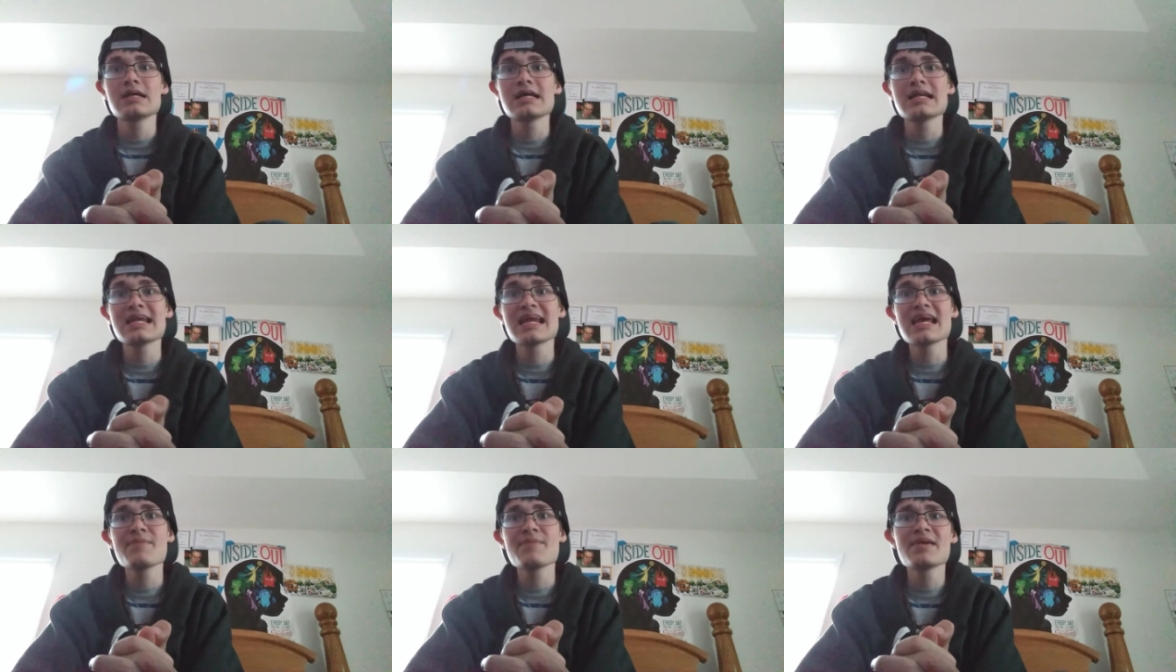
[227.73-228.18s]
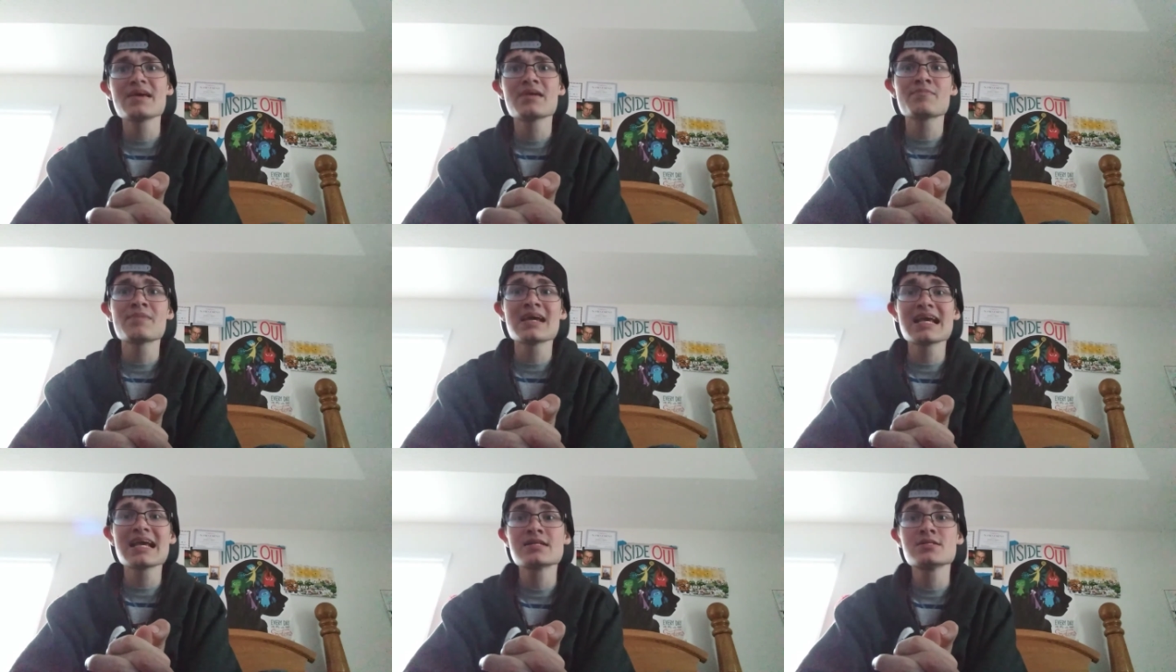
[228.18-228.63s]
DM me on
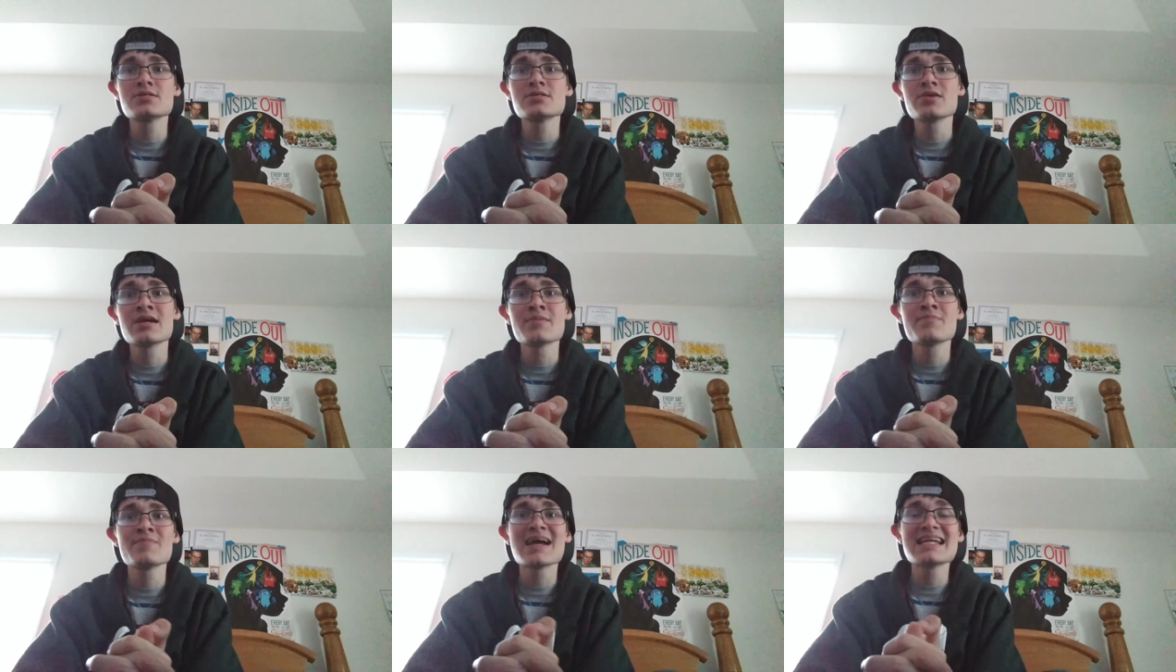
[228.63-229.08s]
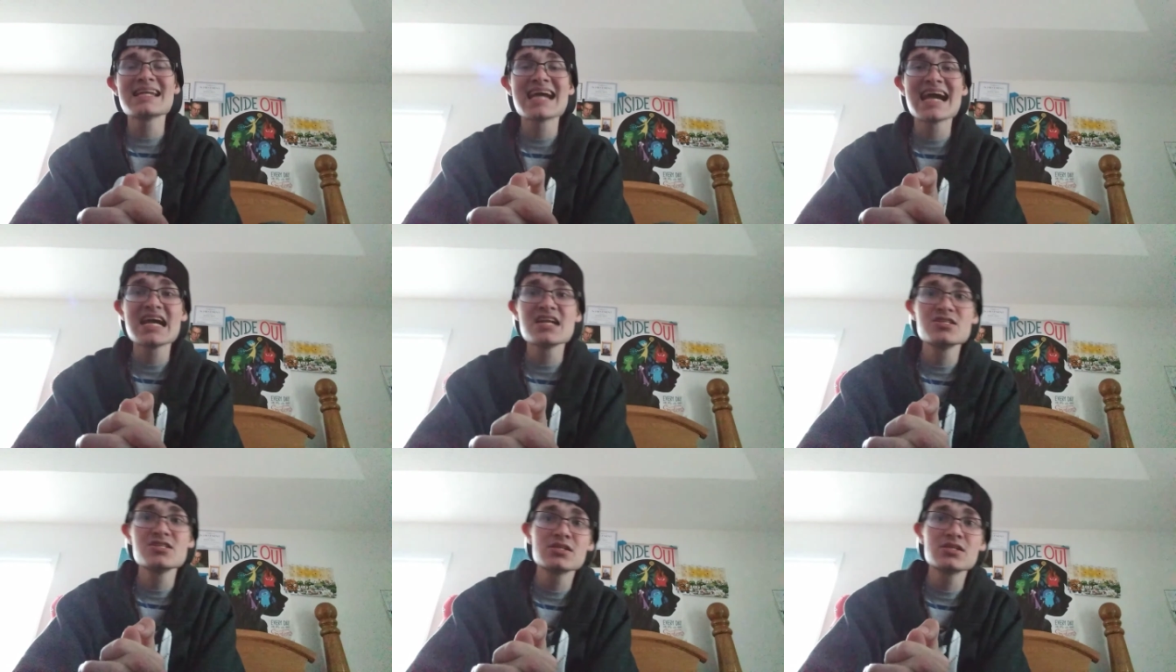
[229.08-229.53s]
my Instagram, Matt
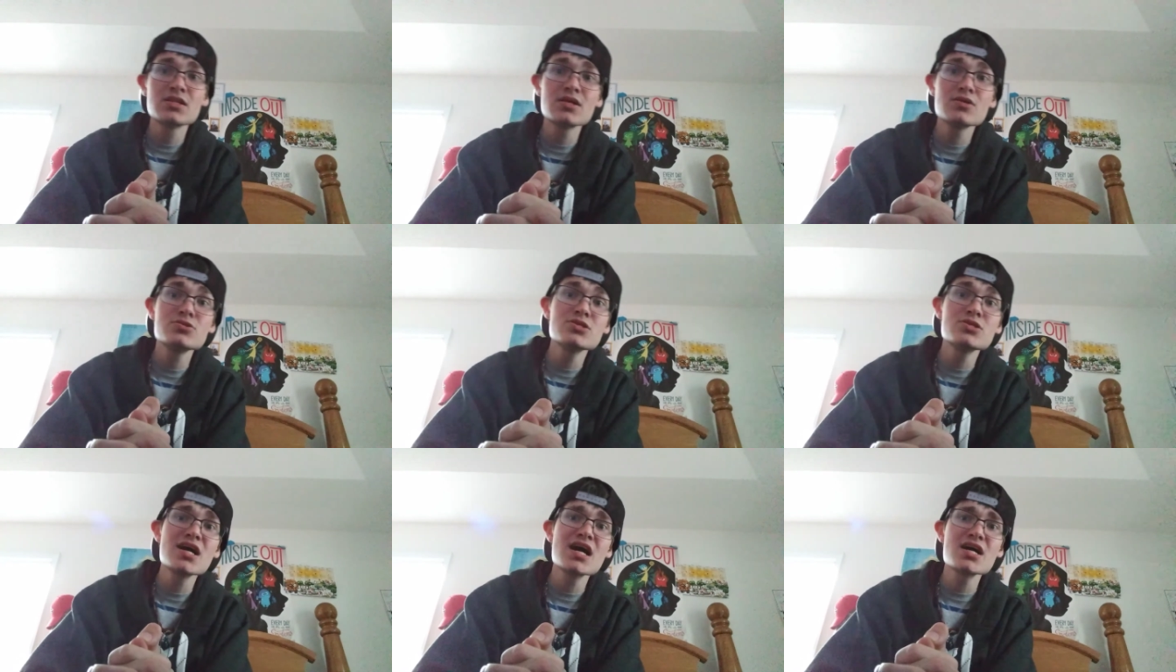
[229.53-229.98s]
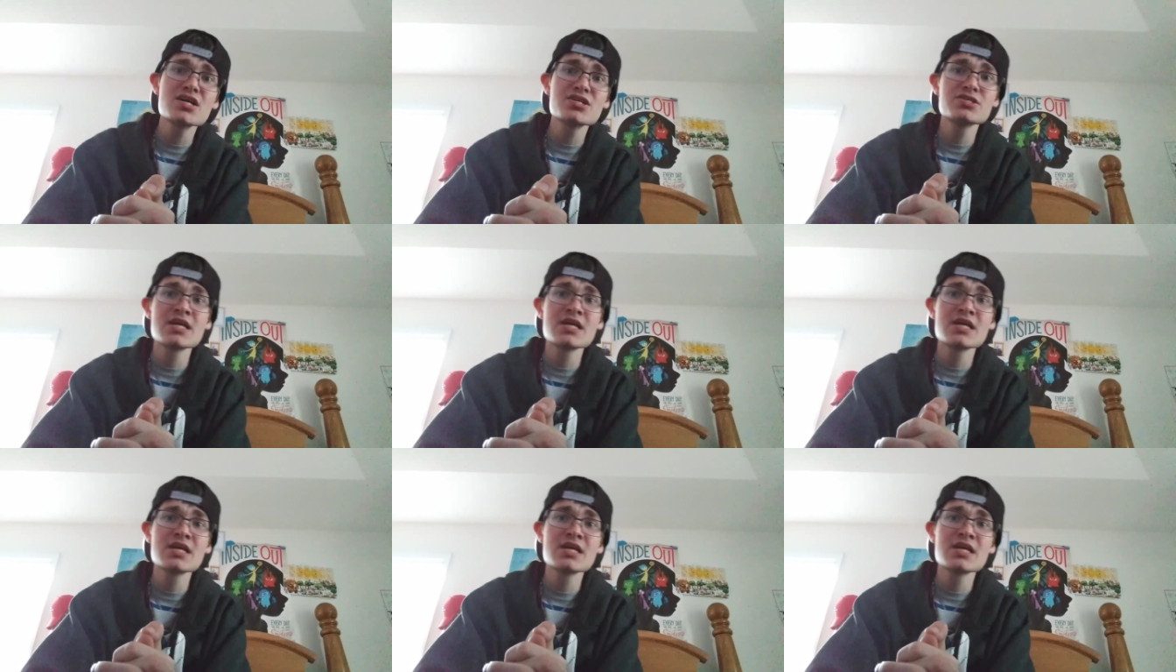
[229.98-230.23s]
Daddy Joe Josh.